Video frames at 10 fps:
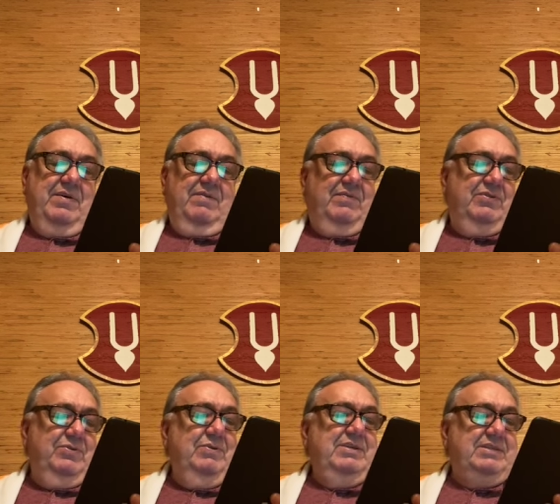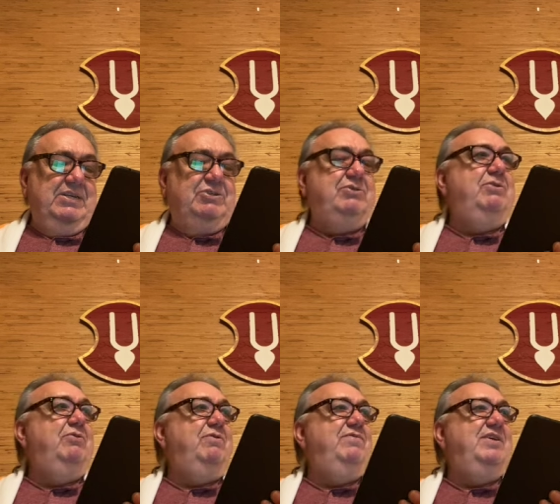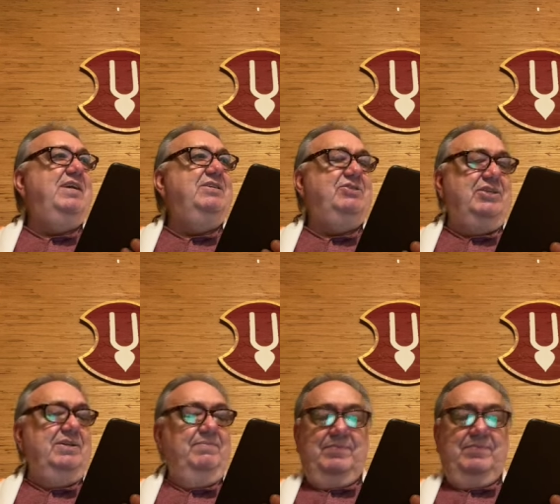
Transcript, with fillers: for doing such glorification.